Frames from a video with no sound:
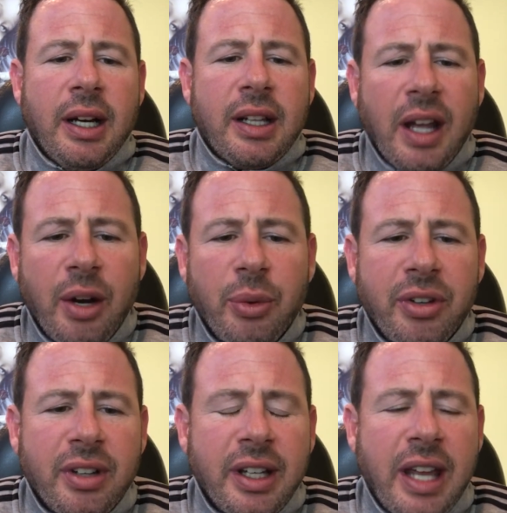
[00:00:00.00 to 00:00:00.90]
a client
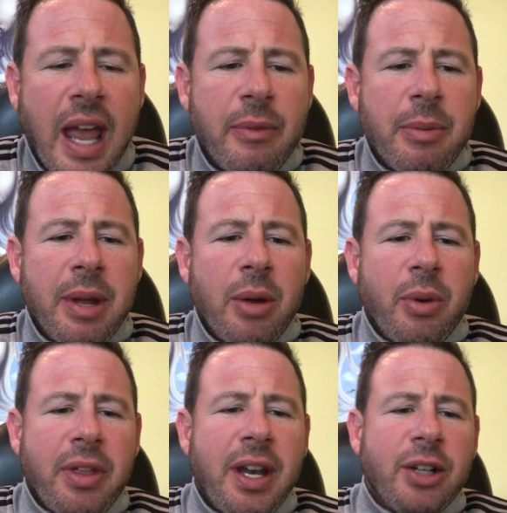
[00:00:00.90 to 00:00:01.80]
recently came to me
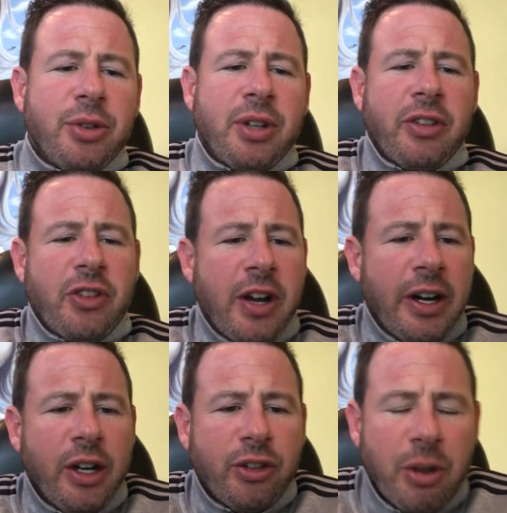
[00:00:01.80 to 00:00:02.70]
with an interesting
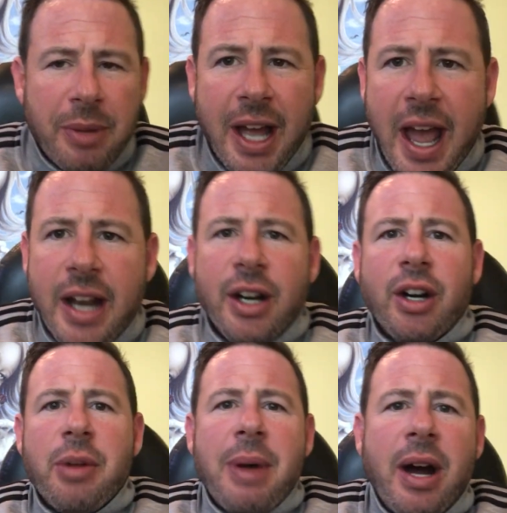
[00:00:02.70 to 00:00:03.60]
scenario, something I hadn't
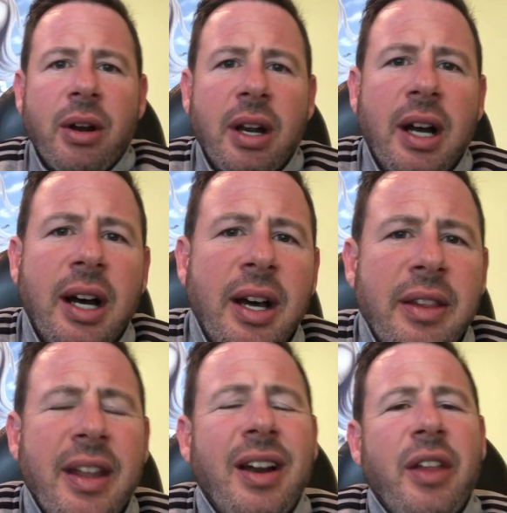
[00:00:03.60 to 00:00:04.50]
heard about
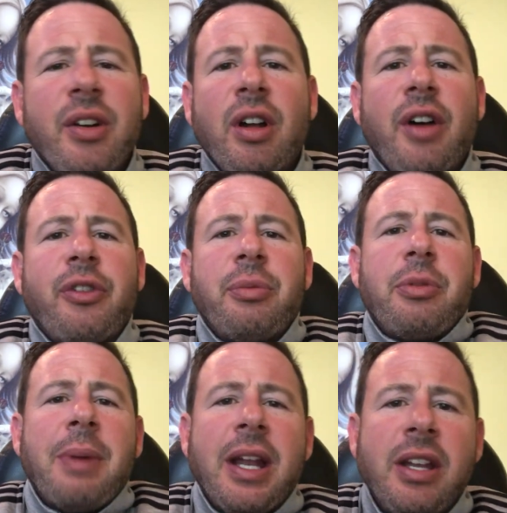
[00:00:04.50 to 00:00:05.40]
that other law
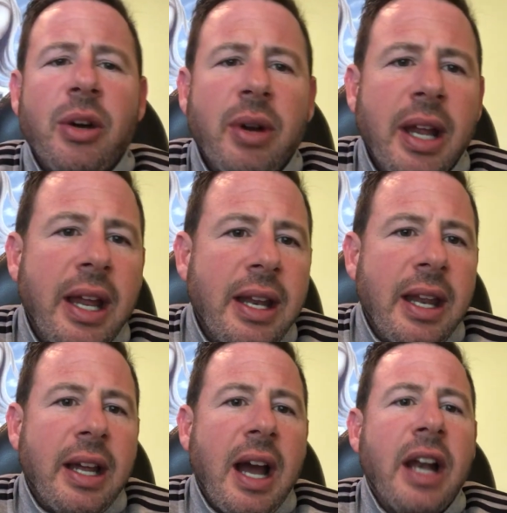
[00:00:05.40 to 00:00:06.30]
firms may do, and
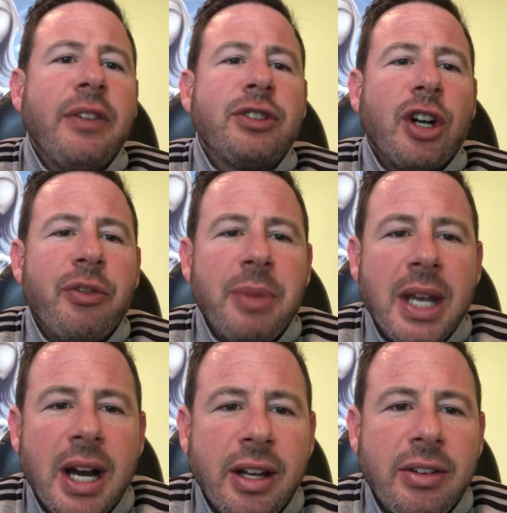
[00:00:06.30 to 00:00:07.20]
it kind of drove me
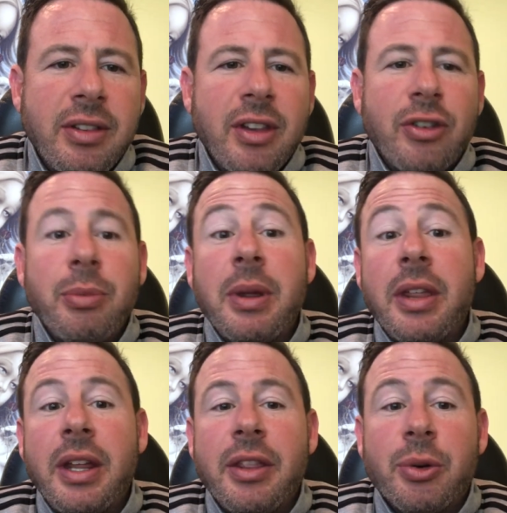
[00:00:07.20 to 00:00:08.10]
nuts. This will
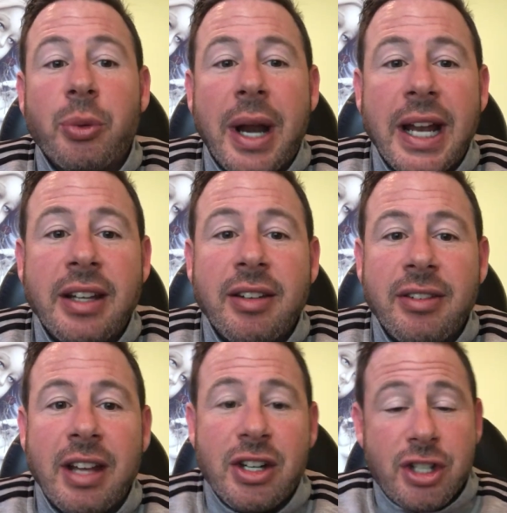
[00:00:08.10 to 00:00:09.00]
be the rant
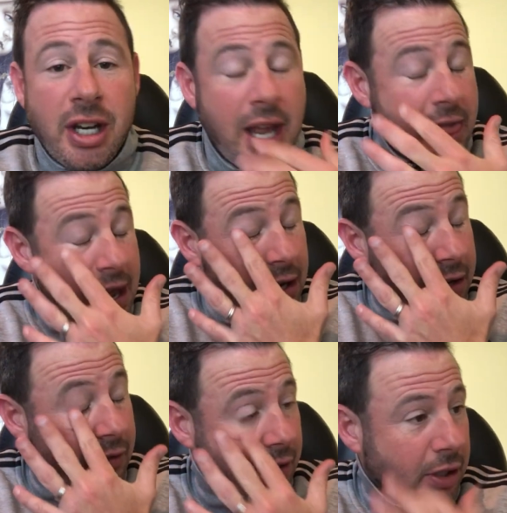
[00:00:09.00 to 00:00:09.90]
session, and then I'll
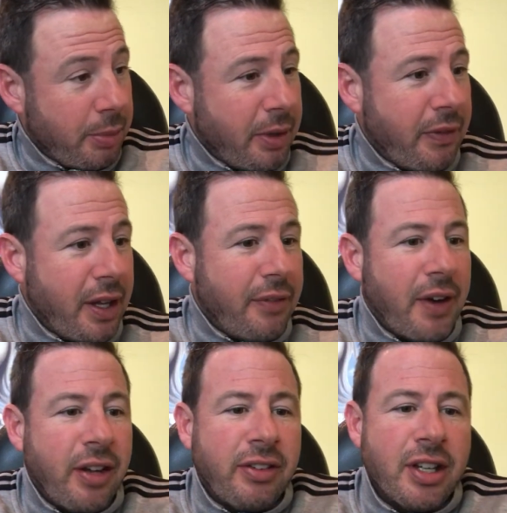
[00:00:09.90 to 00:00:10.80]
give a little bit of the
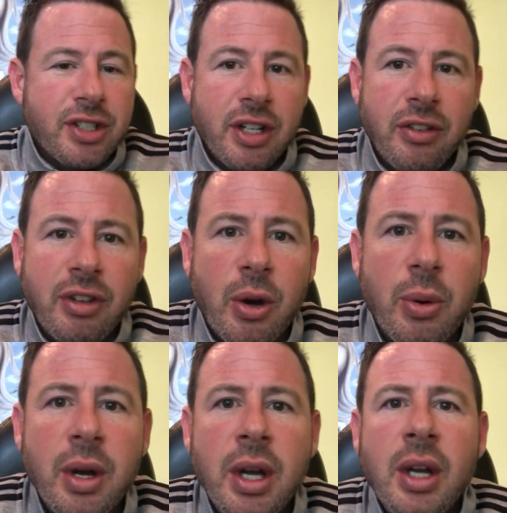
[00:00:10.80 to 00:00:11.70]
advice session. So,